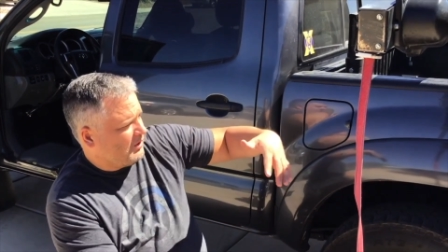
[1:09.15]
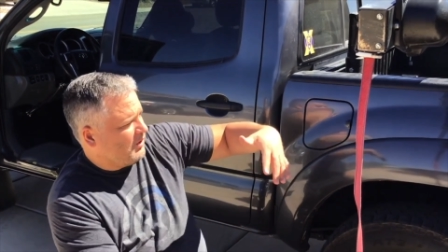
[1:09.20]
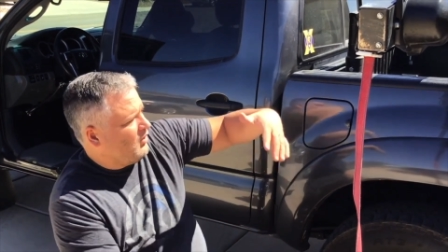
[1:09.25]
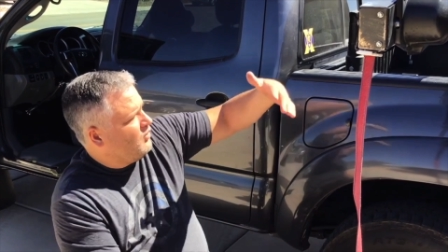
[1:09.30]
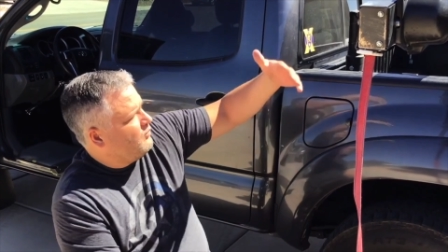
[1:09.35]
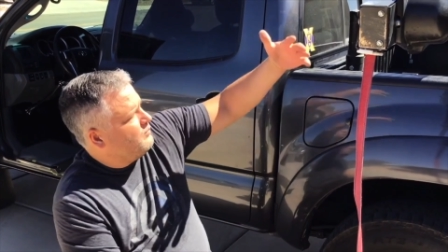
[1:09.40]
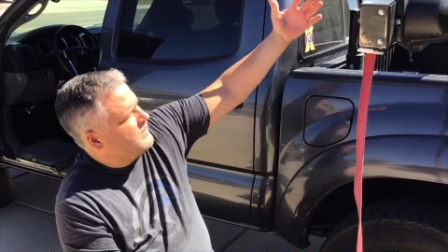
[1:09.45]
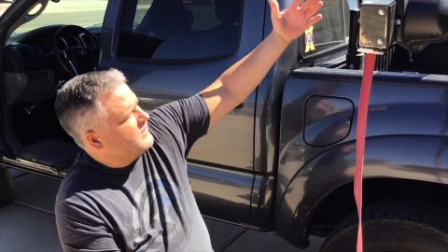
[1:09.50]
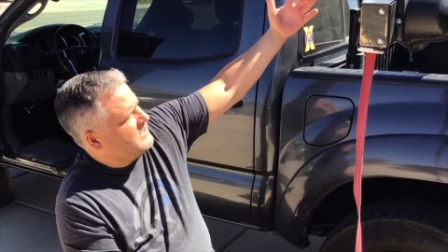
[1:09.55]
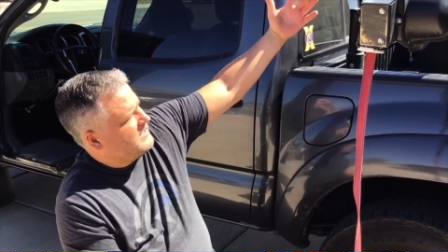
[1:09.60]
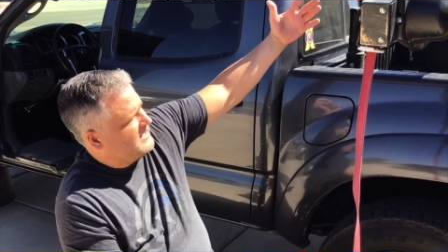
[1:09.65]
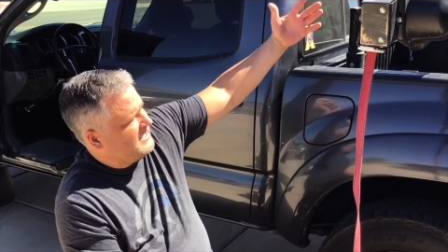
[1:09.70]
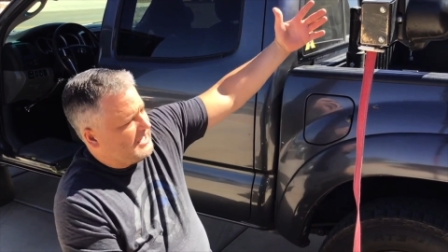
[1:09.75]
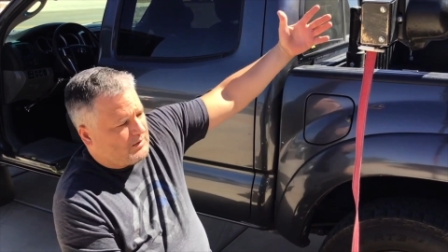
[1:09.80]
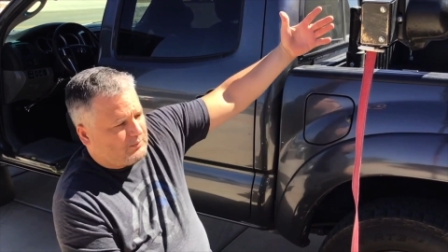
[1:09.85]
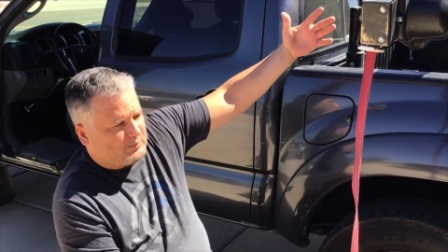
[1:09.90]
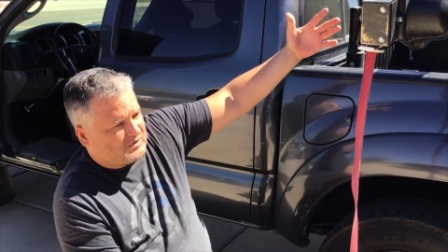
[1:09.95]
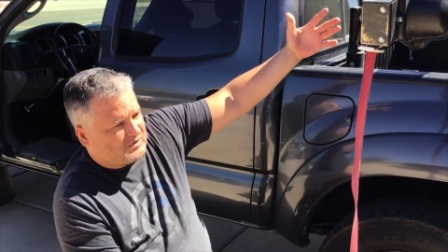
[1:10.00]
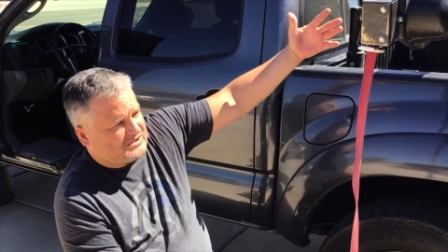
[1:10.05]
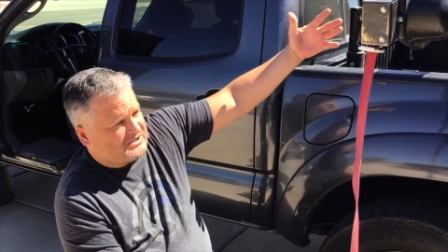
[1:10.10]
open the
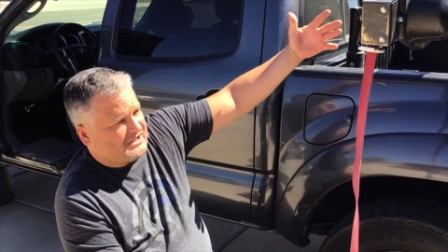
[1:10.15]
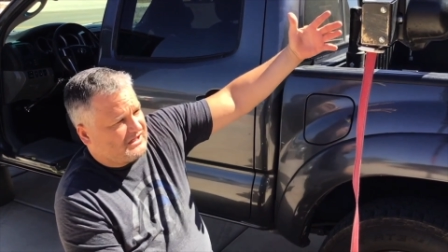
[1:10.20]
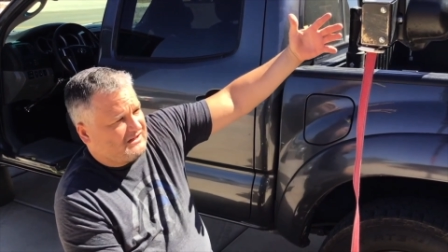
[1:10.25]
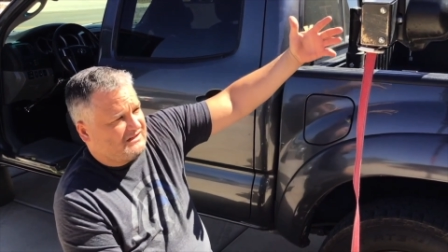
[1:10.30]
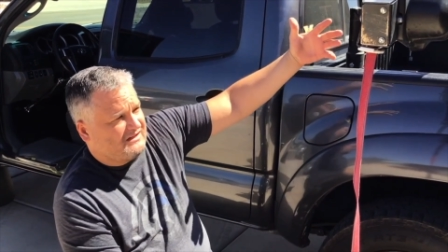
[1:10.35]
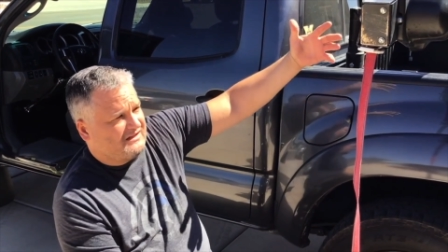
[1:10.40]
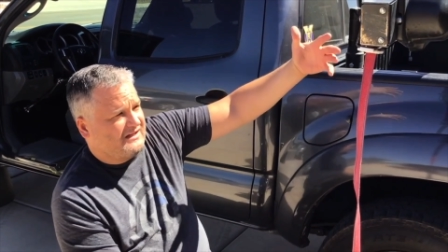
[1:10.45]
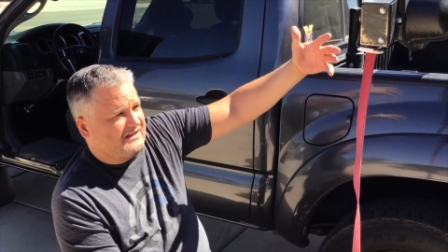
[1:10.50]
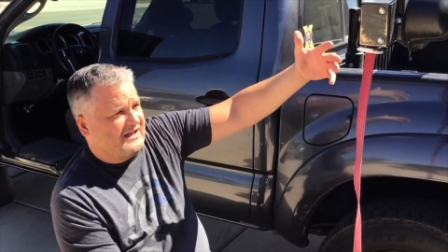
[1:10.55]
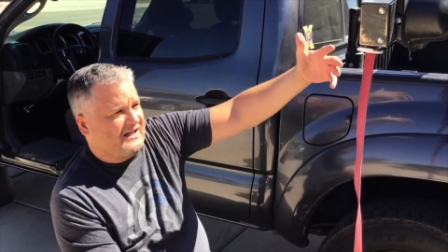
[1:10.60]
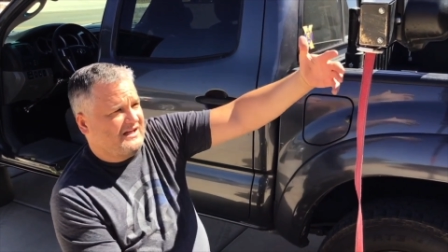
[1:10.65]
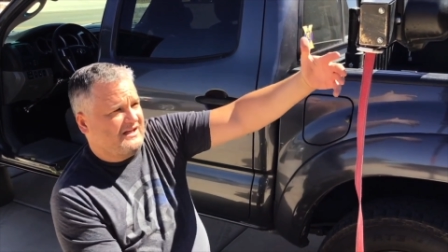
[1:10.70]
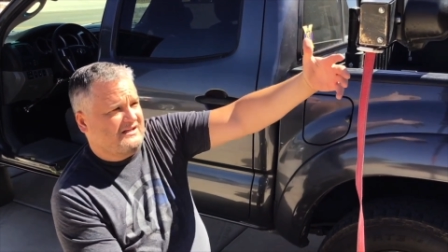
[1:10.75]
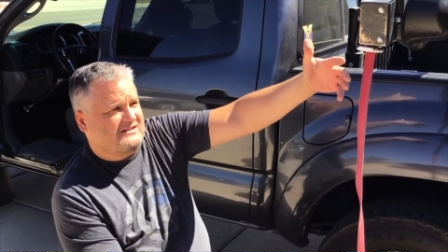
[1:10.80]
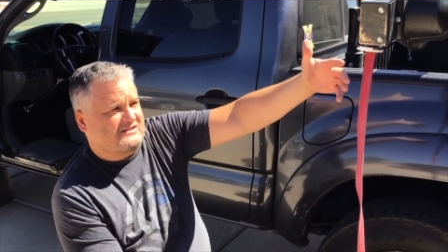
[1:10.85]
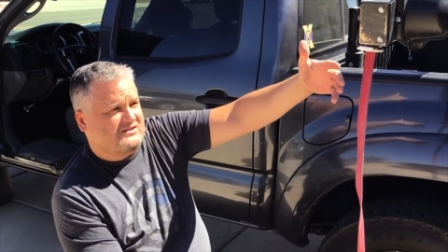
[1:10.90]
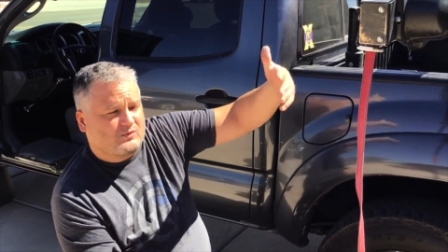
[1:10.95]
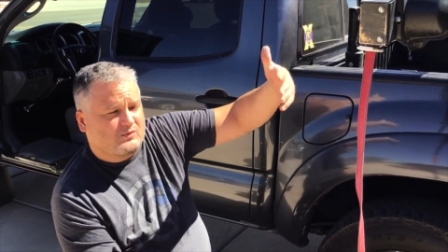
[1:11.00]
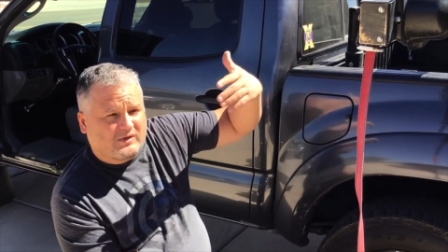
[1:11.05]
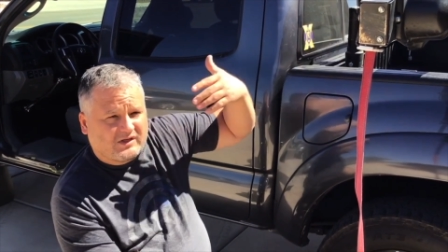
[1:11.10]
camper shell and
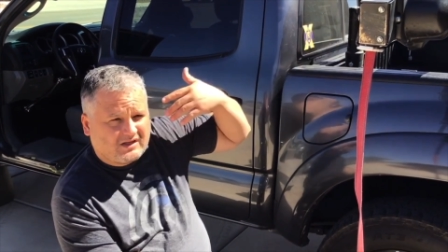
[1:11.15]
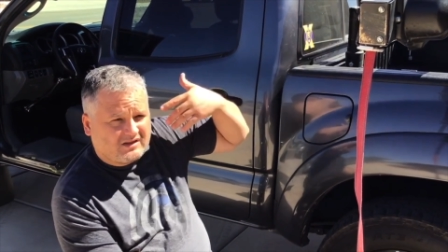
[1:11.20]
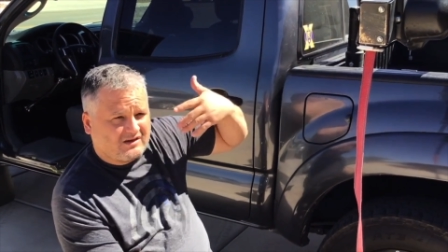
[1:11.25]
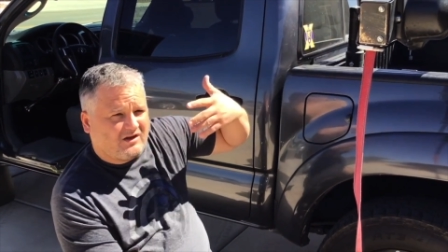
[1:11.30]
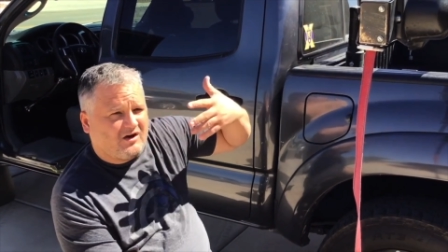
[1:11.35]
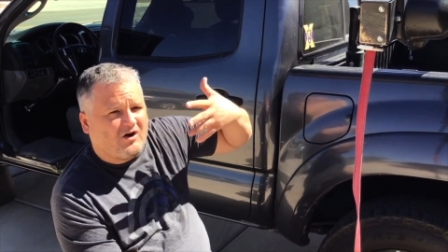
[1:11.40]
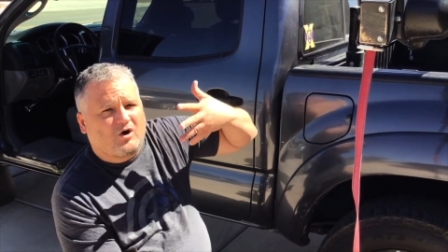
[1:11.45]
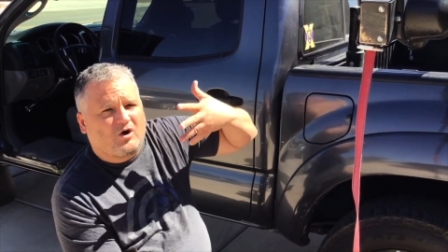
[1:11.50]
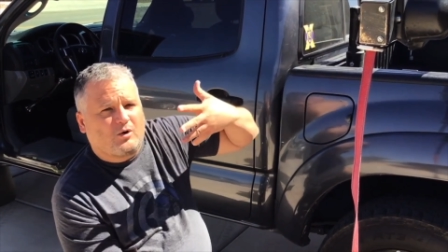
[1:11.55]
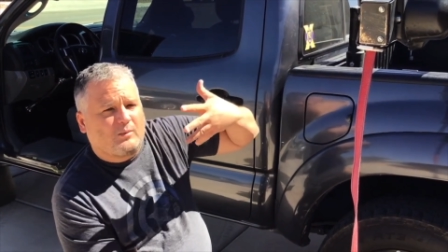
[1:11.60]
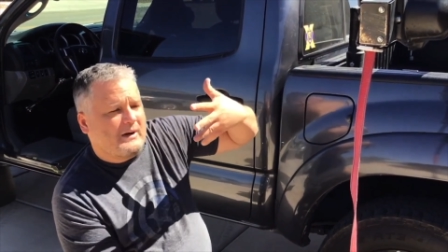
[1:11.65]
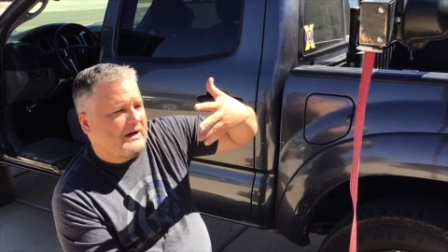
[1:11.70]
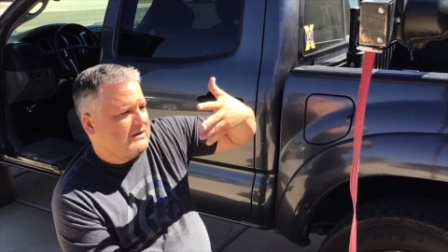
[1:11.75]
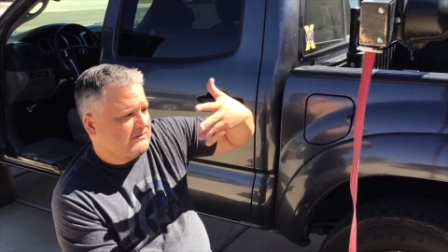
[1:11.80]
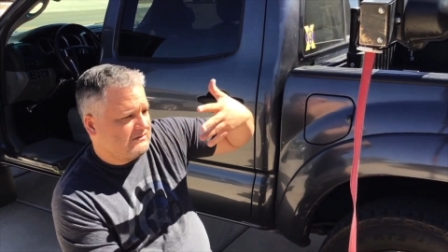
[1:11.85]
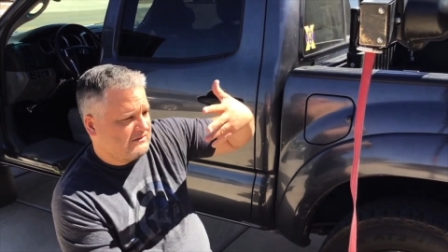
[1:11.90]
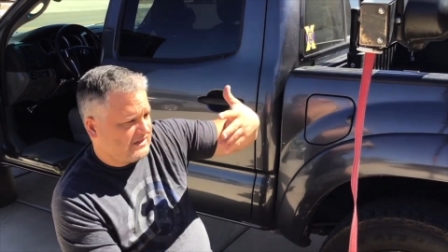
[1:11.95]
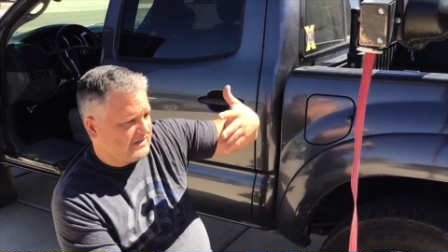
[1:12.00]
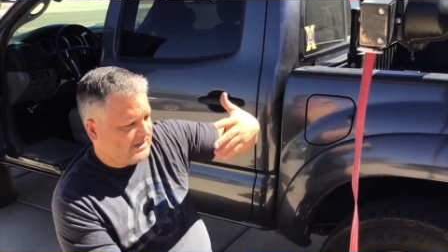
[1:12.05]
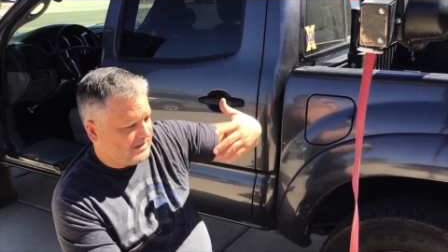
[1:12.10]
swing the arm out
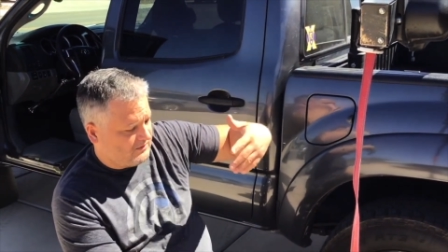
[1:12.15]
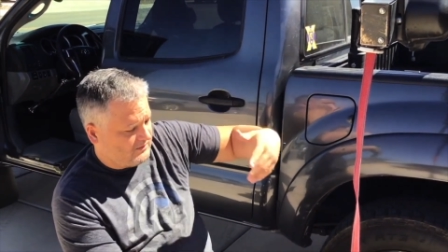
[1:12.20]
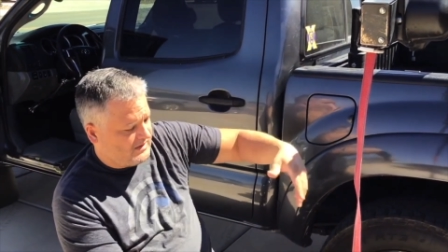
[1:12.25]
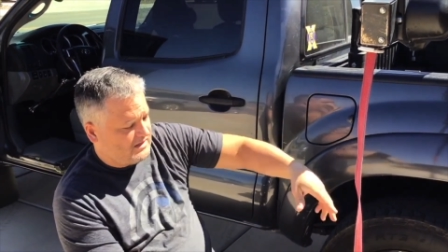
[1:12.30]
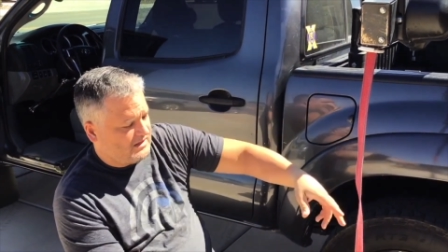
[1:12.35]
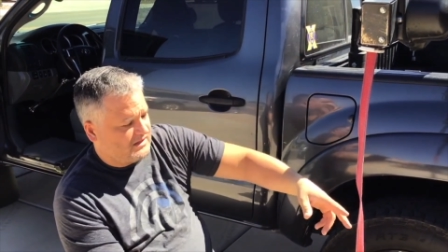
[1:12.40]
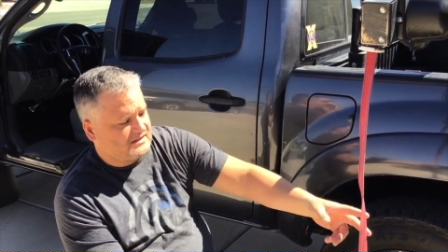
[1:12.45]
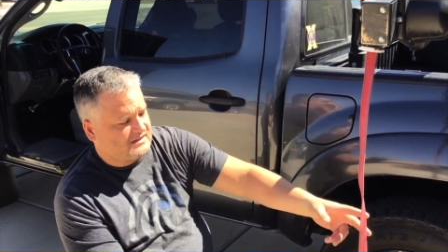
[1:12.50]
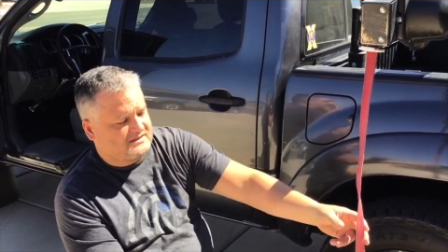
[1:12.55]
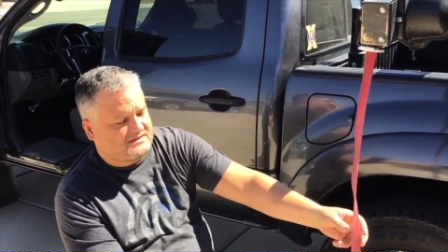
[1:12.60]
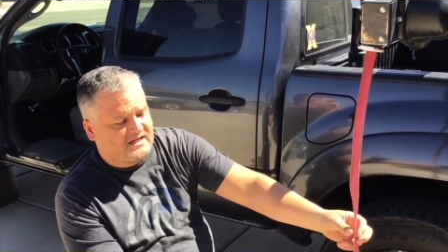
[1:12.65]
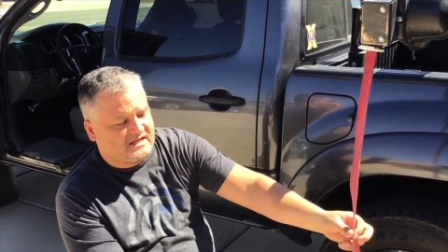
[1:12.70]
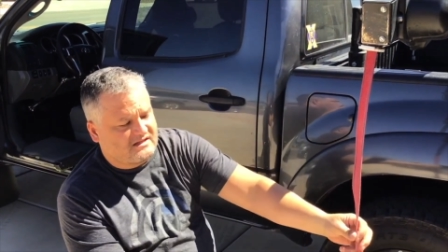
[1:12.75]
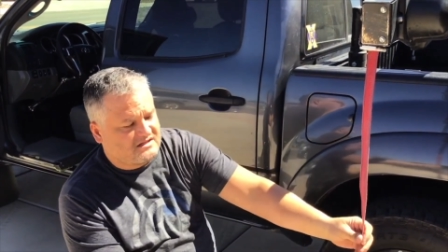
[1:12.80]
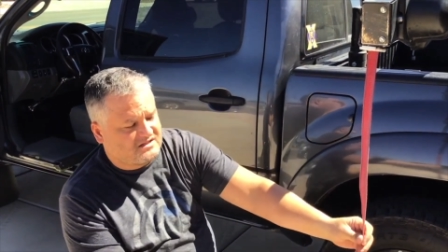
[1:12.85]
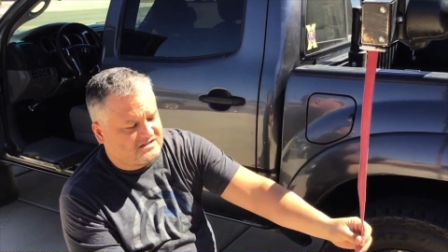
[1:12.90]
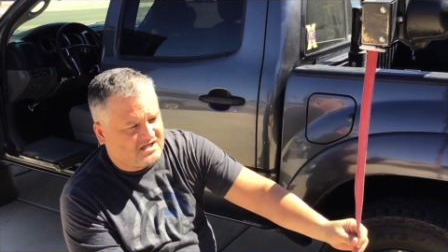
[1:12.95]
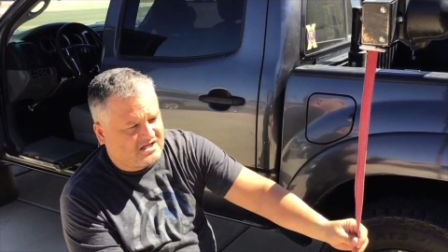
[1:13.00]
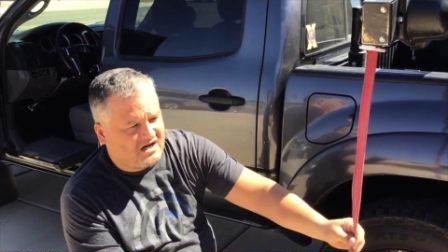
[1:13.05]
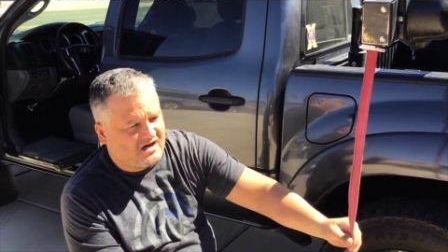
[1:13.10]
and get it ready to take the
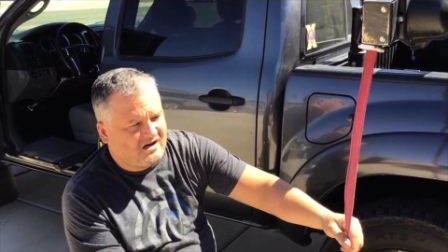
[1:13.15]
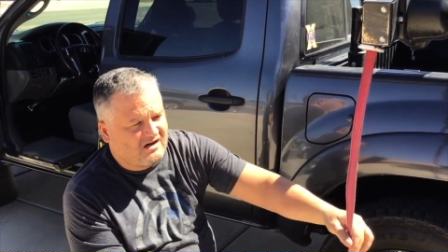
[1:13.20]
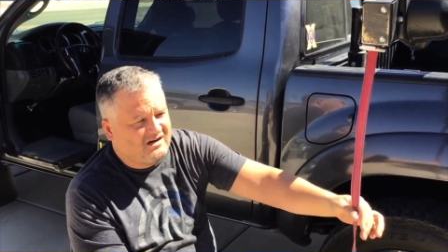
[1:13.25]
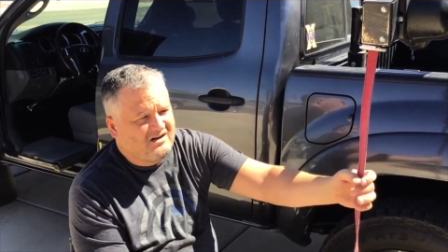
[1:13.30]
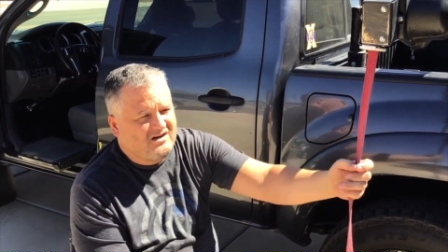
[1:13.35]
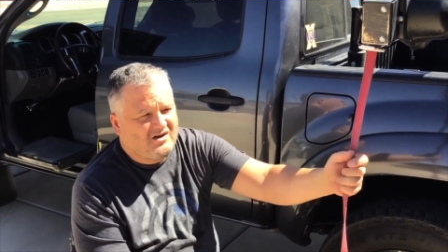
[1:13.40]
chair.